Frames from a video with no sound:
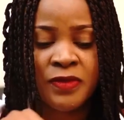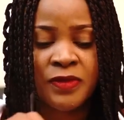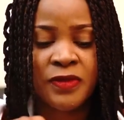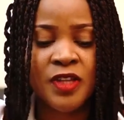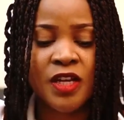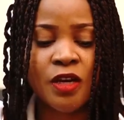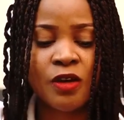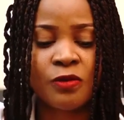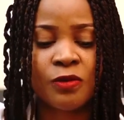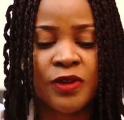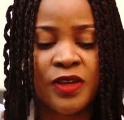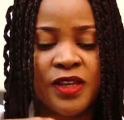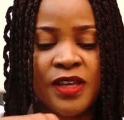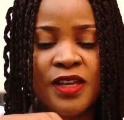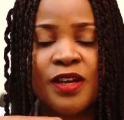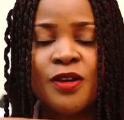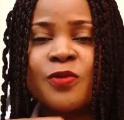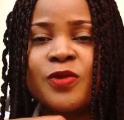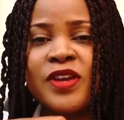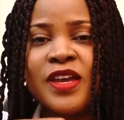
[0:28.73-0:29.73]
Now
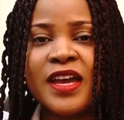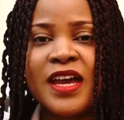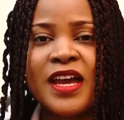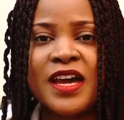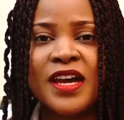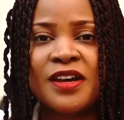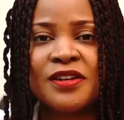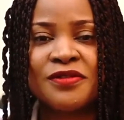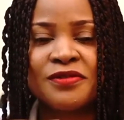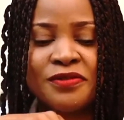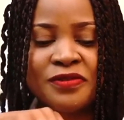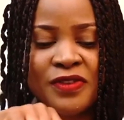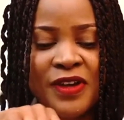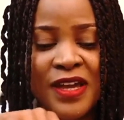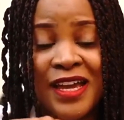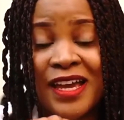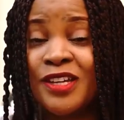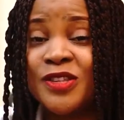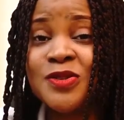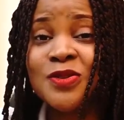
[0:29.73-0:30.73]
here we have,
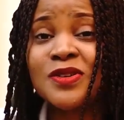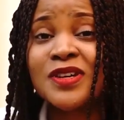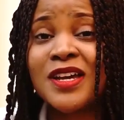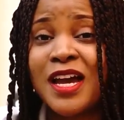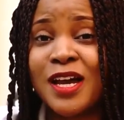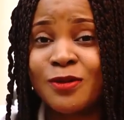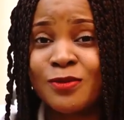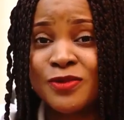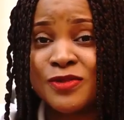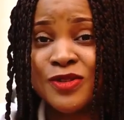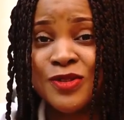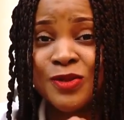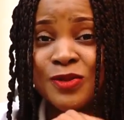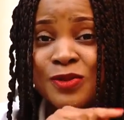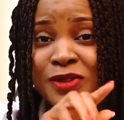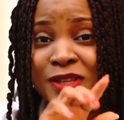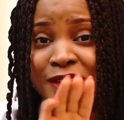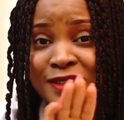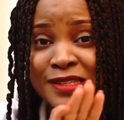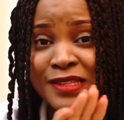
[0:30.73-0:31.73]
I had to count so
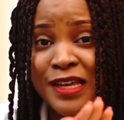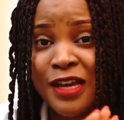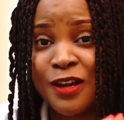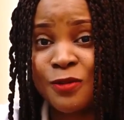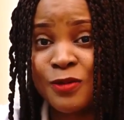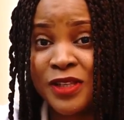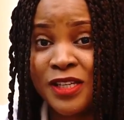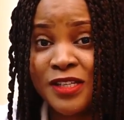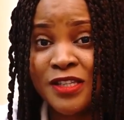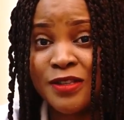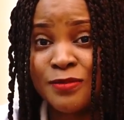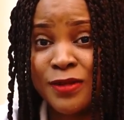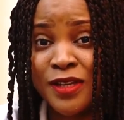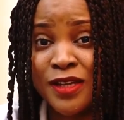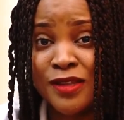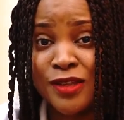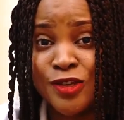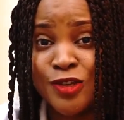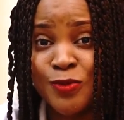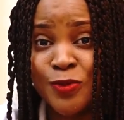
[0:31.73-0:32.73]
that I will
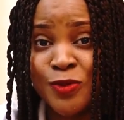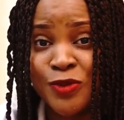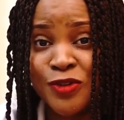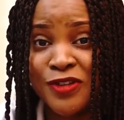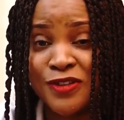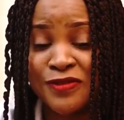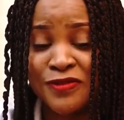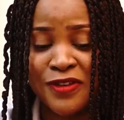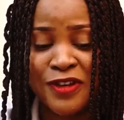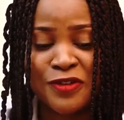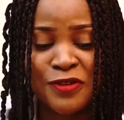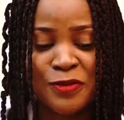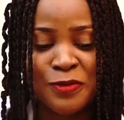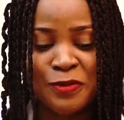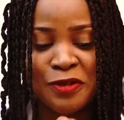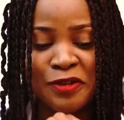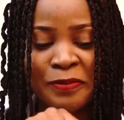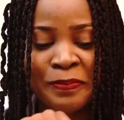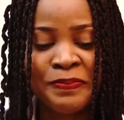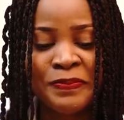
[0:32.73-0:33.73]
explain this point very
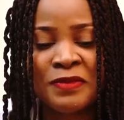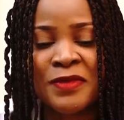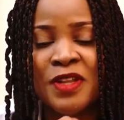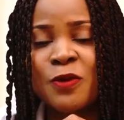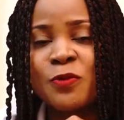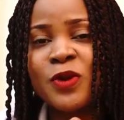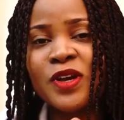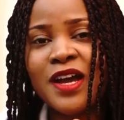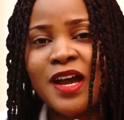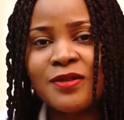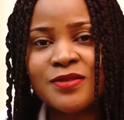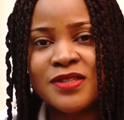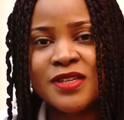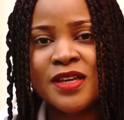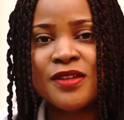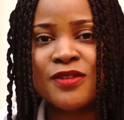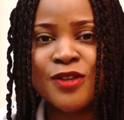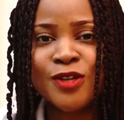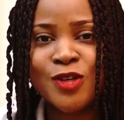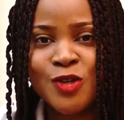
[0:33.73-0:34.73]
well. We
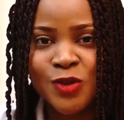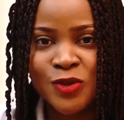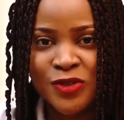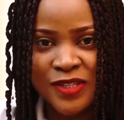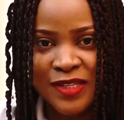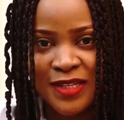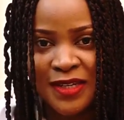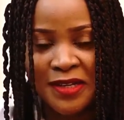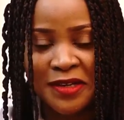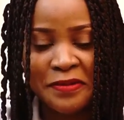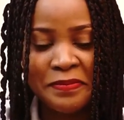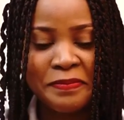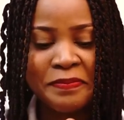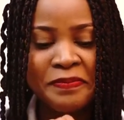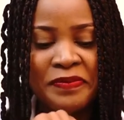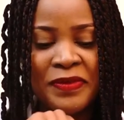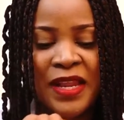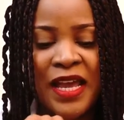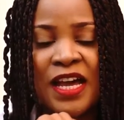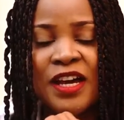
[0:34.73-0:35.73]
counted the nut here
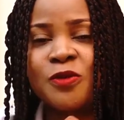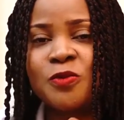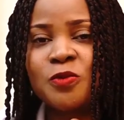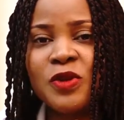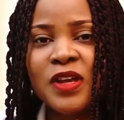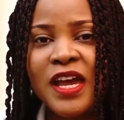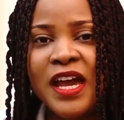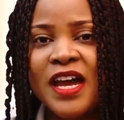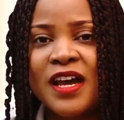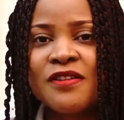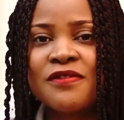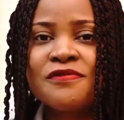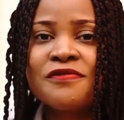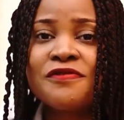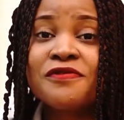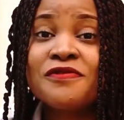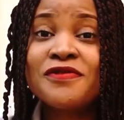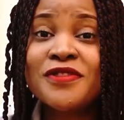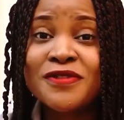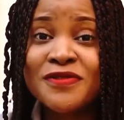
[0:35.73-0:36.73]
and we
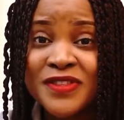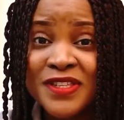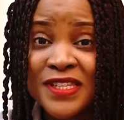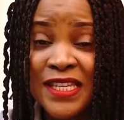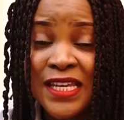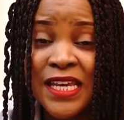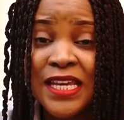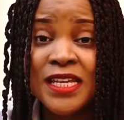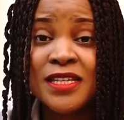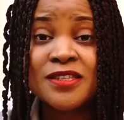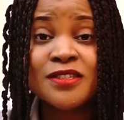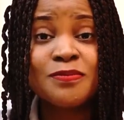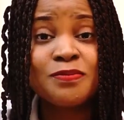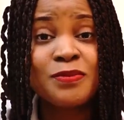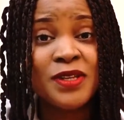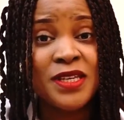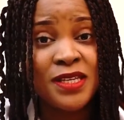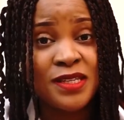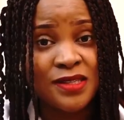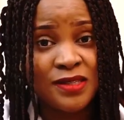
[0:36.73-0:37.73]
have 58
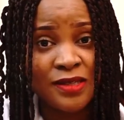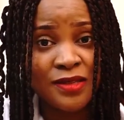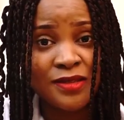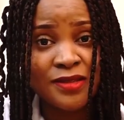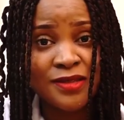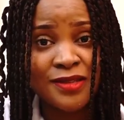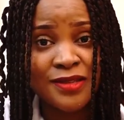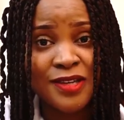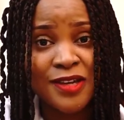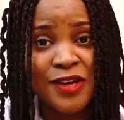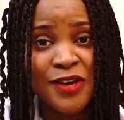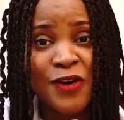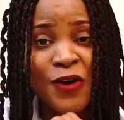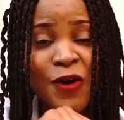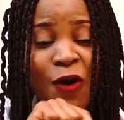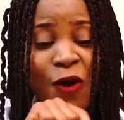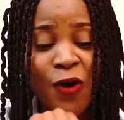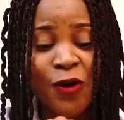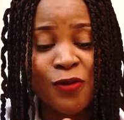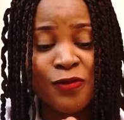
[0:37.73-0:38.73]
pieces
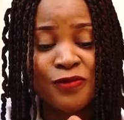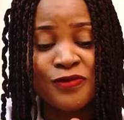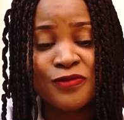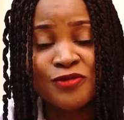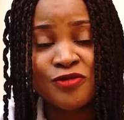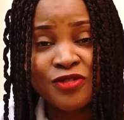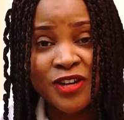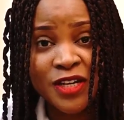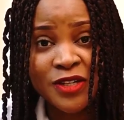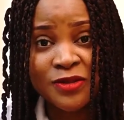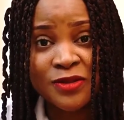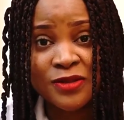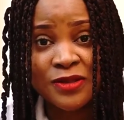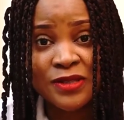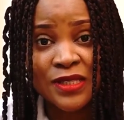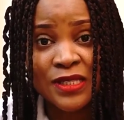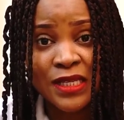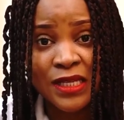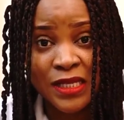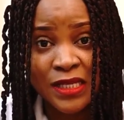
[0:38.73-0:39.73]
of
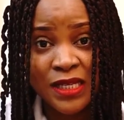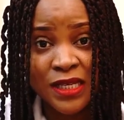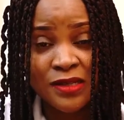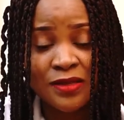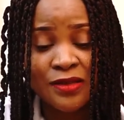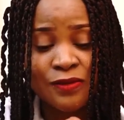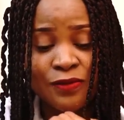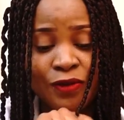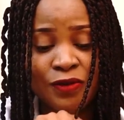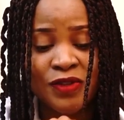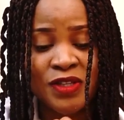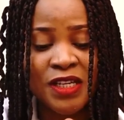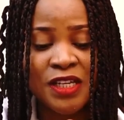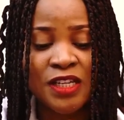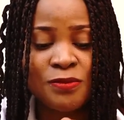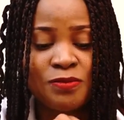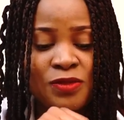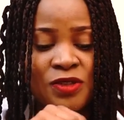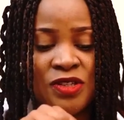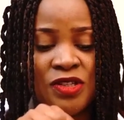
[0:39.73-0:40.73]
groundnuts. Yes,
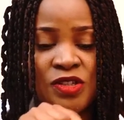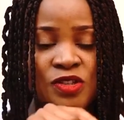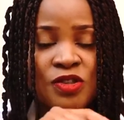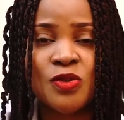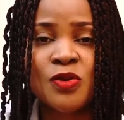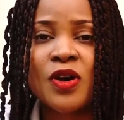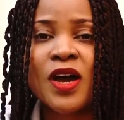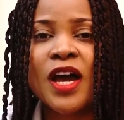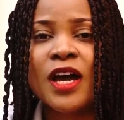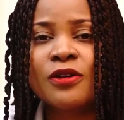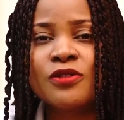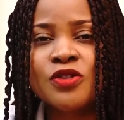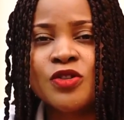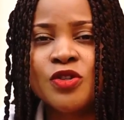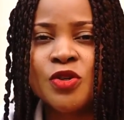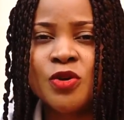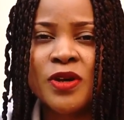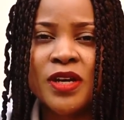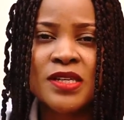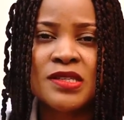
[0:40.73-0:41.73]
58 pieces. So how do
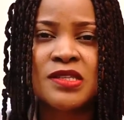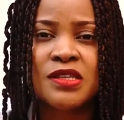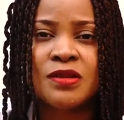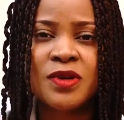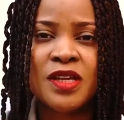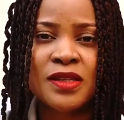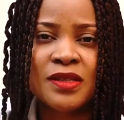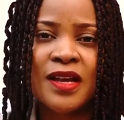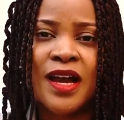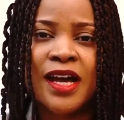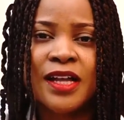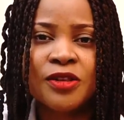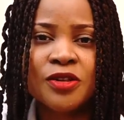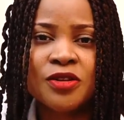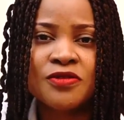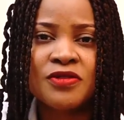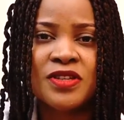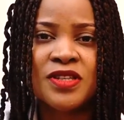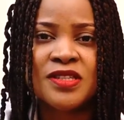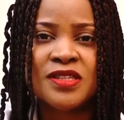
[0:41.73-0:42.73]
you estimate
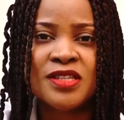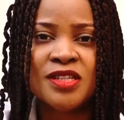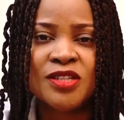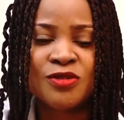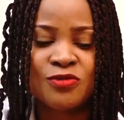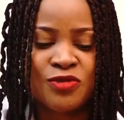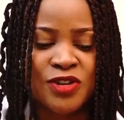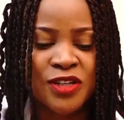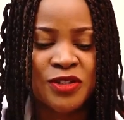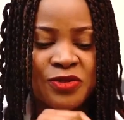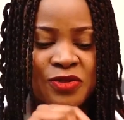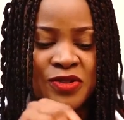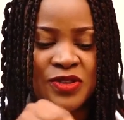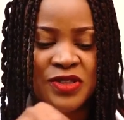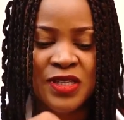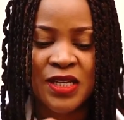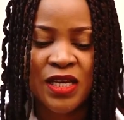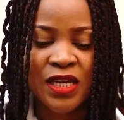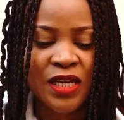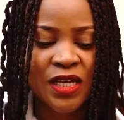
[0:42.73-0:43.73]
calories in
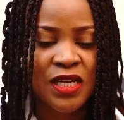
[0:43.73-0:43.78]
groundnuts?